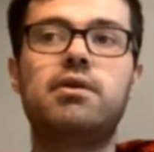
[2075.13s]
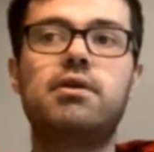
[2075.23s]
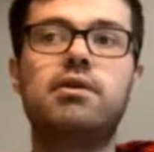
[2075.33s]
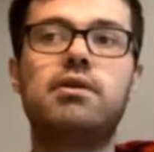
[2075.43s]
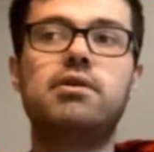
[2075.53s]

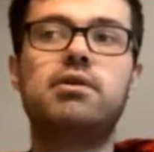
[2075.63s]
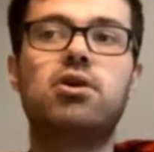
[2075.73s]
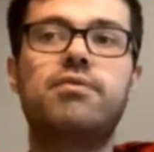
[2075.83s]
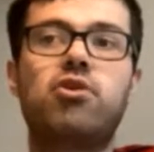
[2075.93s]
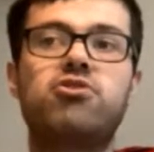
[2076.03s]

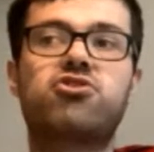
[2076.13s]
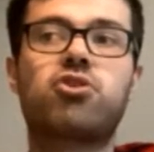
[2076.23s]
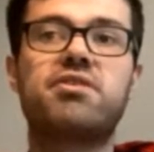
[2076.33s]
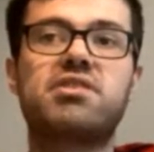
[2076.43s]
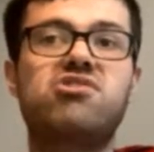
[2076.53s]
if you're just
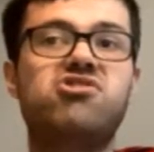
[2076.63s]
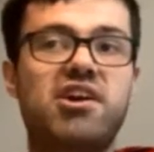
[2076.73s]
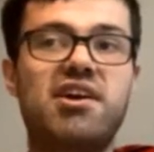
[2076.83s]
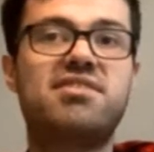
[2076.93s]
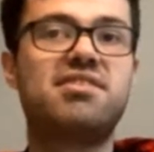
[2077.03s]
constantly
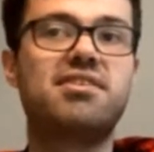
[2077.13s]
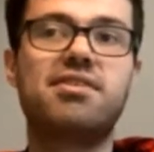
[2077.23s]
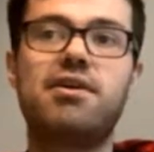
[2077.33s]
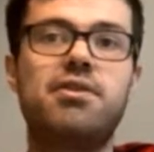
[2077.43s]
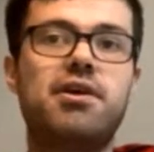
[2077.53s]
chasing,
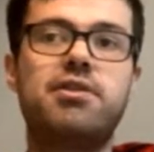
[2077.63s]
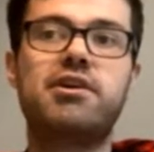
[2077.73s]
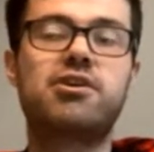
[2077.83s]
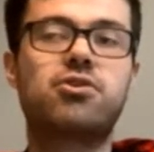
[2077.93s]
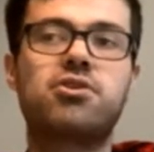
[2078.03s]

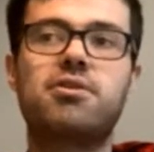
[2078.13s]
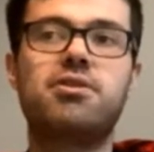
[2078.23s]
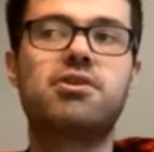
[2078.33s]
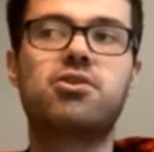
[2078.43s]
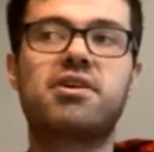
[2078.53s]
they're gonna
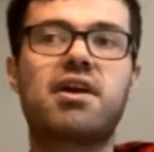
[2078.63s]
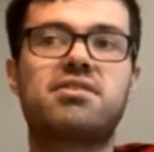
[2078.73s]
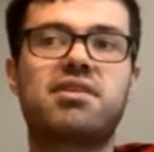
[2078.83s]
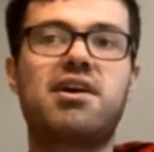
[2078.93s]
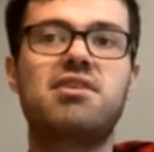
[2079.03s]
get
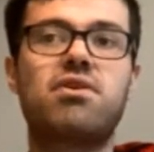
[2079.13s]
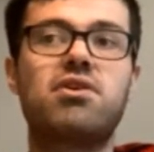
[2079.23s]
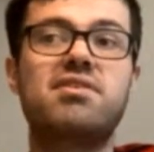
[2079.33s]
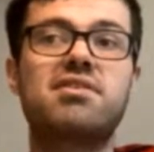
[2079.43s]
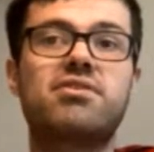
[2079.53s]
tired
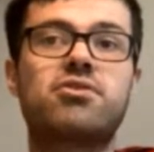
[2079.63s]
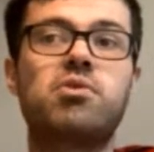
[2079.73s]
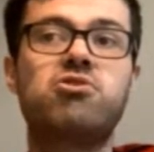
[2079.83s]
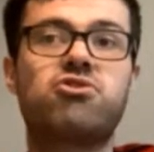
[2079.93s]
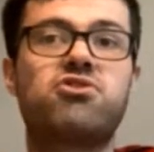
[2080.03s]
very easily. So
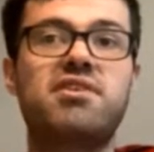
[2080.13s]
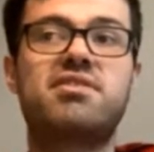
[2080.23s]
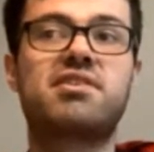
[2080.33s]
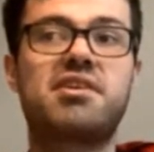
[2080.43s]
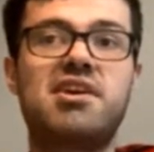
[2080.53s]
we just need
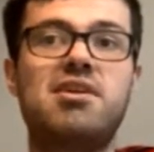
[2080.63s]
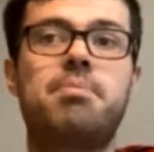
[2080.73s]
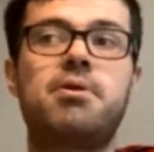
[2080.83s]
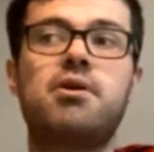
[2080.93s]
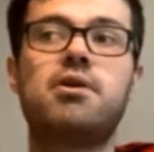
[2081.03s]
to keep
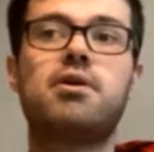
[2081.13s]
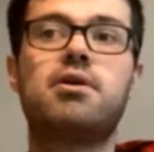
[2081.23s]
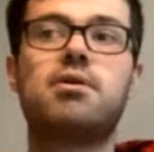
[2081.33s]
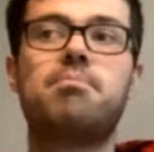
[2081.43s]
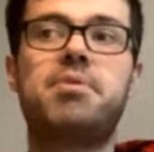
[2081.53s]

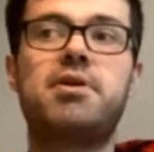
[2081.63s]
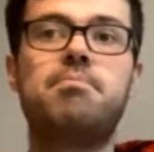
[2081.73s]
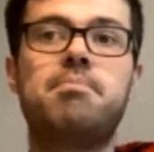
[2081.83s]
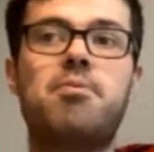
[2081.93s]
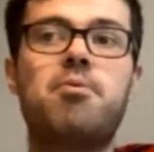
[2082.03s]

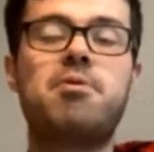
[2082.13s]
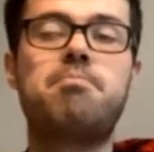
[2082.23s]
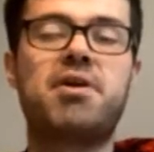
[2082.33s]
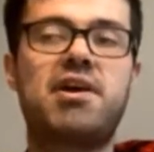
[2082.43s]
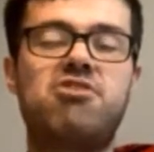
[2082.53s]
maybe being
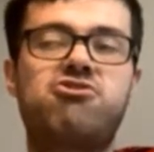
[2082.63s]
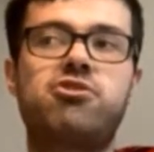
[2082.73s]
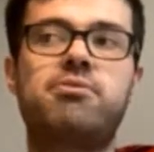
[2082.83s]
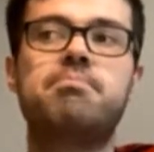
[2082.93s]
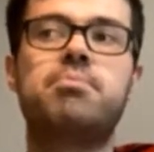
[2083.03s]

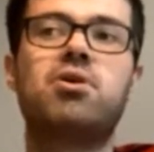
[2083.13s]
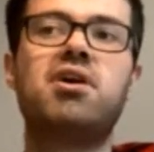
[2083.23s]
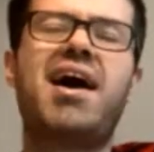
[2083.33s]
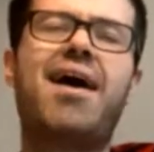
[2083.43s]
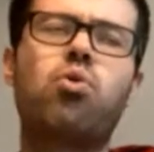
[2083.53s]
patient. But
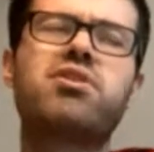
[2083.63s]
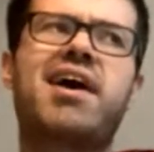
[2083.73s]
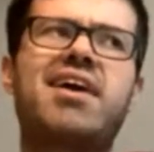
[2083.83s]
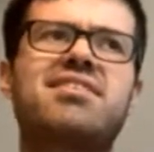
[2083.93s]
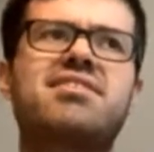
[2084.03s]
I would
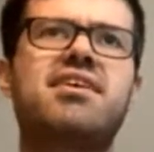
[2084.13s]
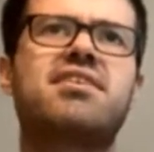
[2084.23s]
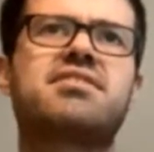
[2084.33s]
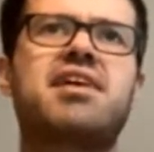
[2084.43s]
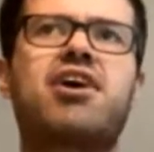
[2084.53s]
like to see
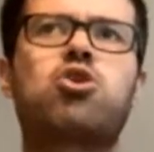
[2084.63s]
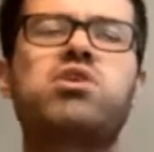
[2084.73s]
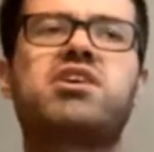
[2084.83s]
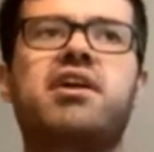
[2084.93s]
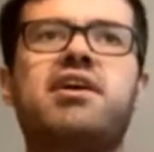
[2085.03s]
us start
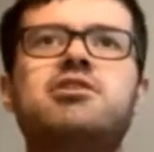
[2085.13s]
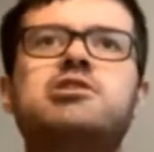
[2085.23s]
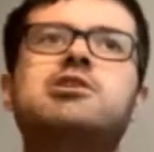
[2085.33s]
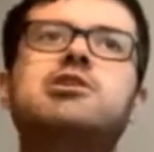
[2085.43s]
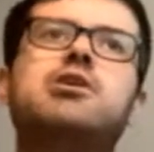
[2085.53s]
quickly
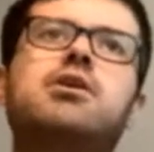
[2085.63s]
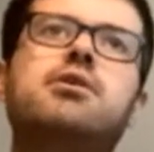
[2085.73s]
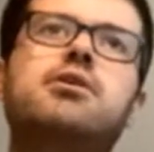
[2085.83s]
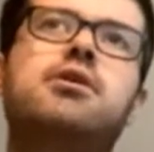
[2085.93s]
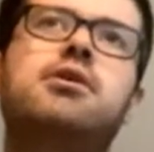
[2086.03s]

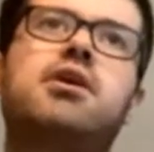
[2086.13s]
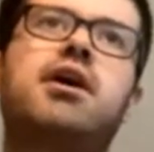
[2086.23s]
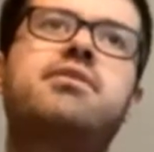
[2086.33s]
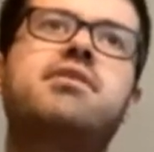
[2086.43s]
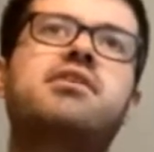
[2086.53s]

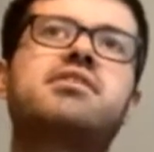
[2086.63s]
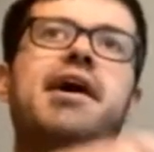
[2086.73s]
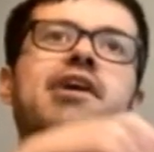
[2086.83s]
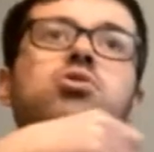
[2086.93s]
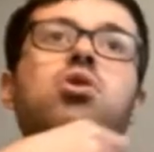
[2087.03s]
and
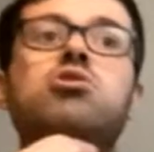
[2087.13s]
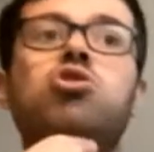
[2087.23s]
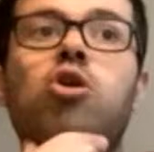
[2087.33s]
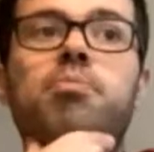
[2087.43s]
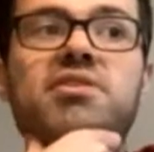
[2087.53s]
get a goal in
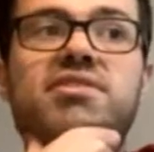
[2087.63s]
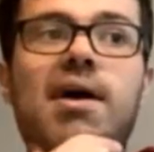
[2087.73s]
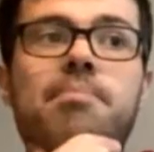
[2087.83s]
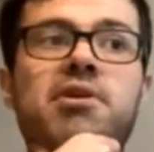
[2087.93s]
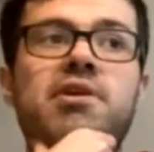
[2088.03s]
the opening
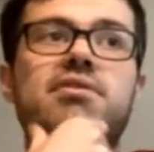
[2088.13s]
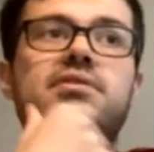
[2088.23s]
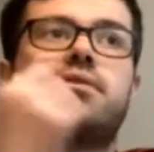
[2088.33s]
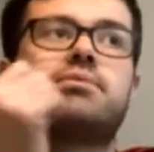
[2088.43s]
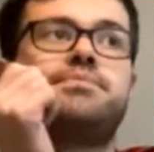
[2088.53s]
10 minutes.